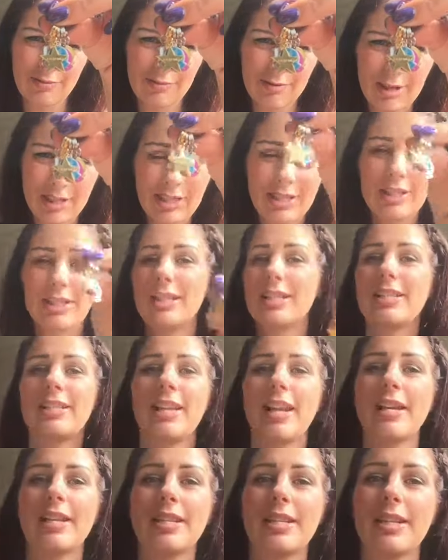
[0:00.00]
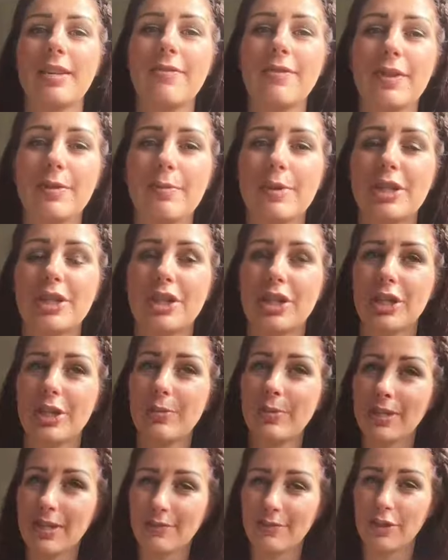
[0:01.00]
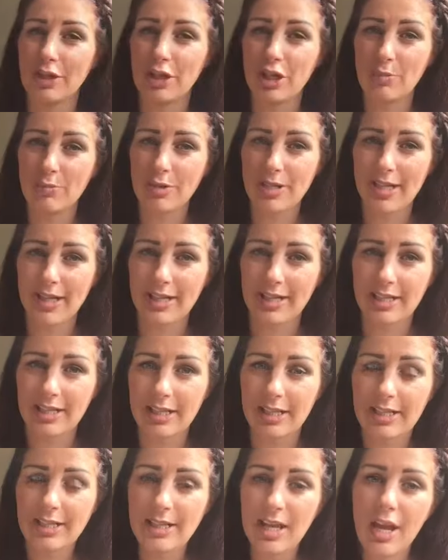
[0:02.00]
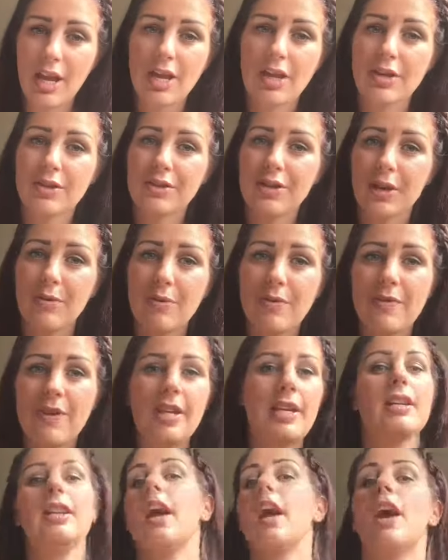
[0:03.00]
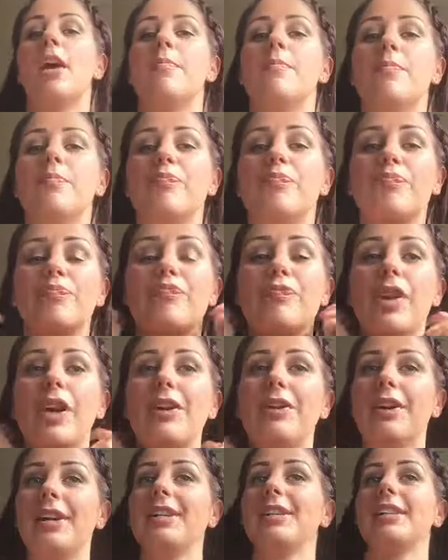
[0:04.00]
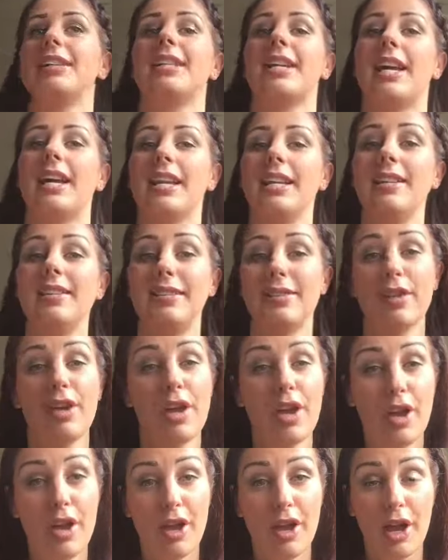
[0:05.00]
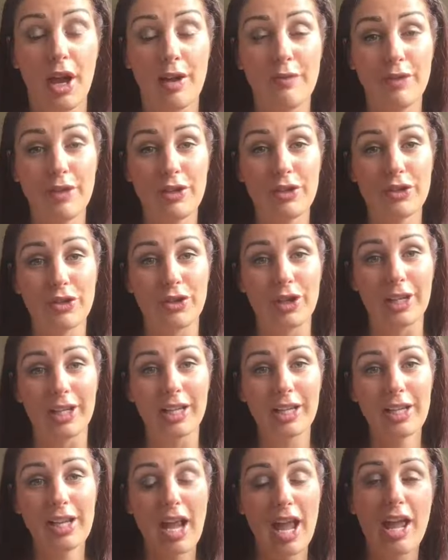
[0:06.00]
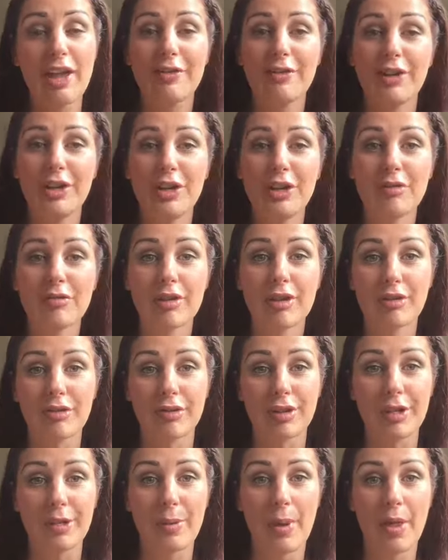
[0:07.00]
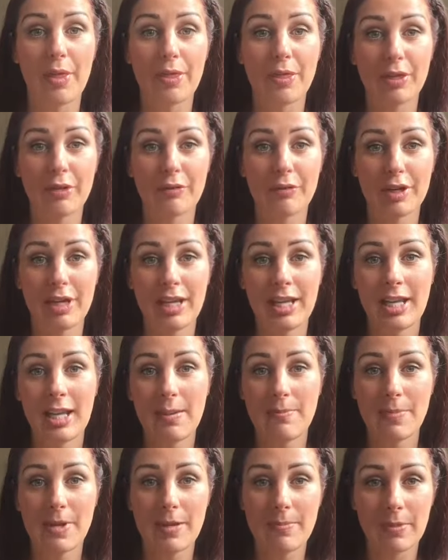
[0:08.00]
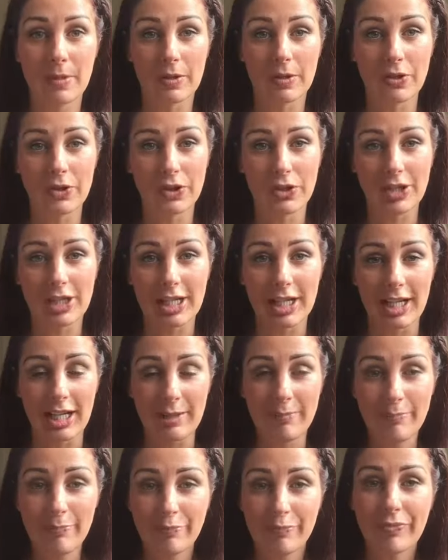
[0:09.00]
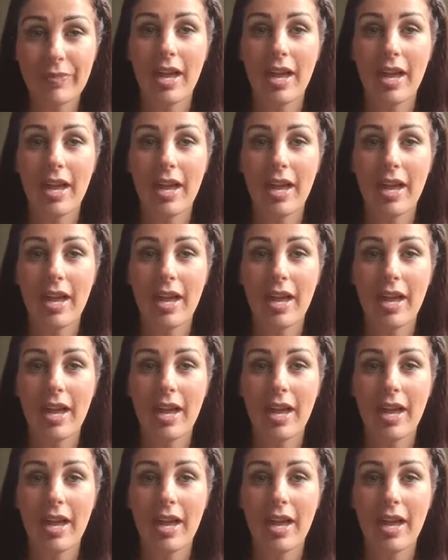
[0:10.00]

a really good incentive that we do. It's for new presenters. So within 90 days of you joining, if you recruit three people onto your team